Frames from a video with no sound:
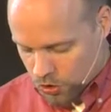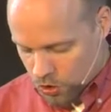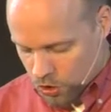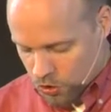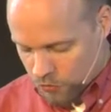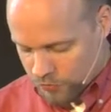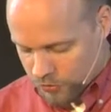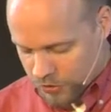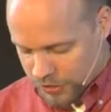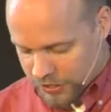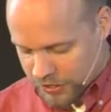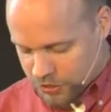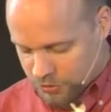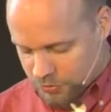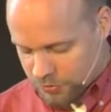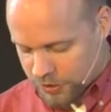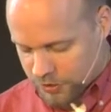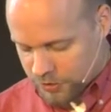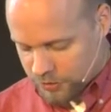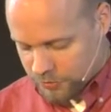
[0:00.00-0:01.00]
over
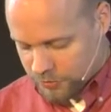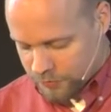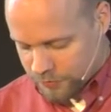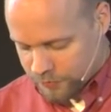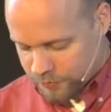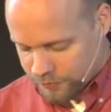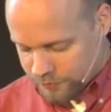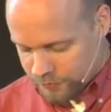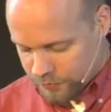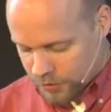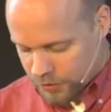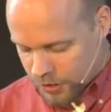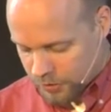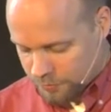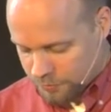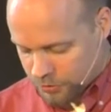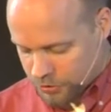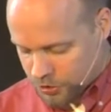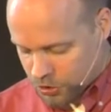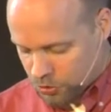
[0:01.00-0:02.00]
Israel.
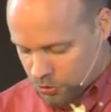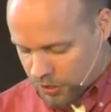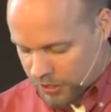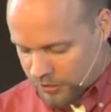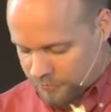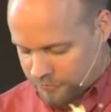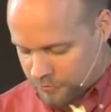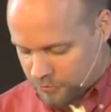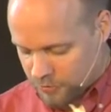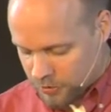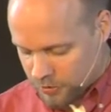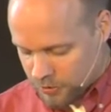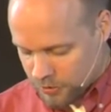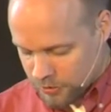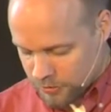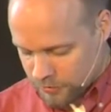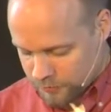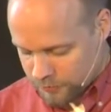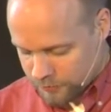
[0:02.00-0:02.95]
Numbers 24,